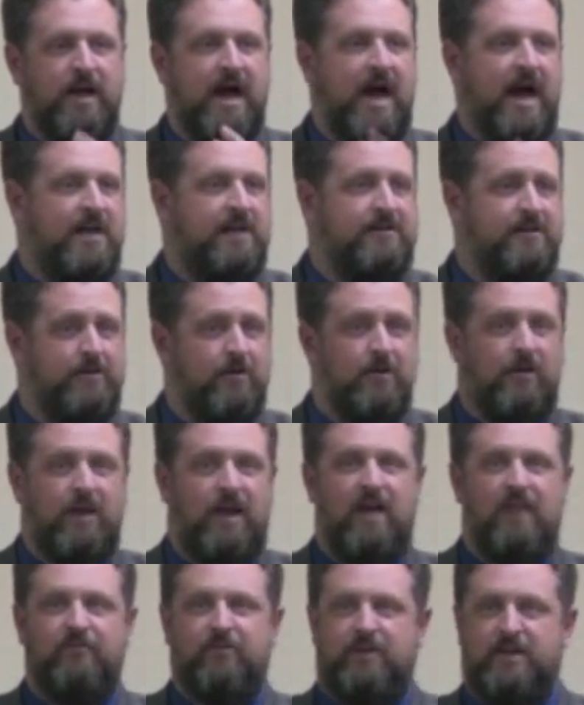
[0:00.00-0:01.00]
God did in her
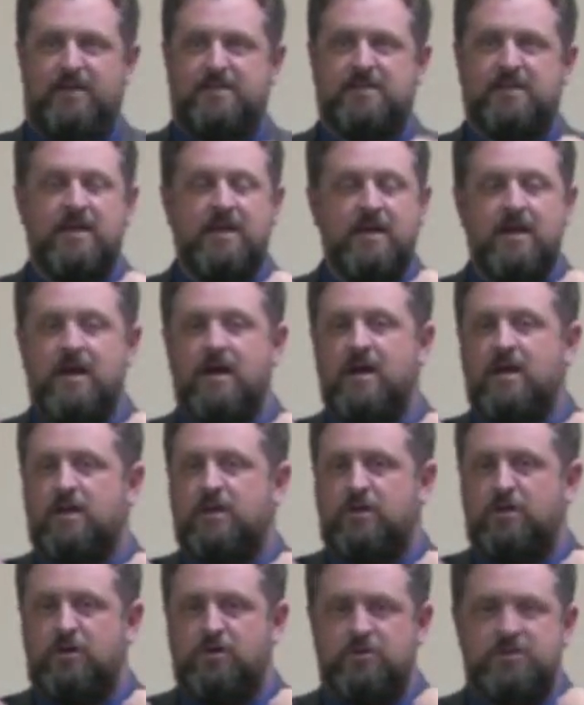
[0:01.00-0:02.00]
life, and he's
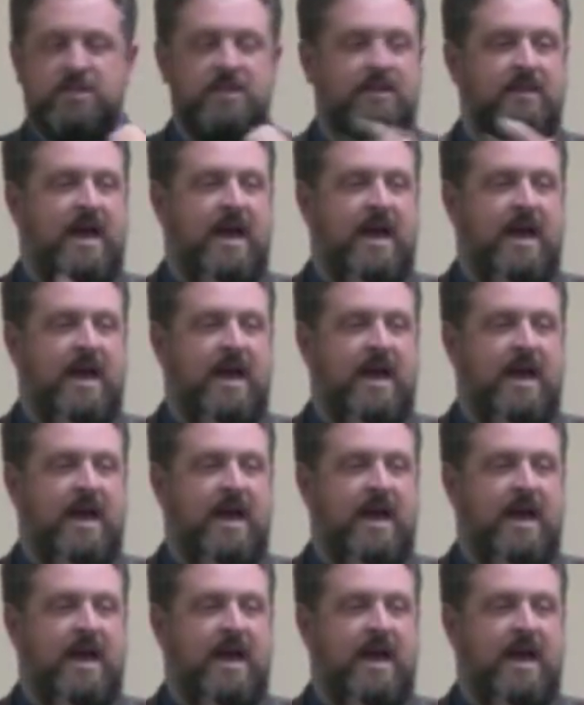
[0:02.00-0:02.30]
using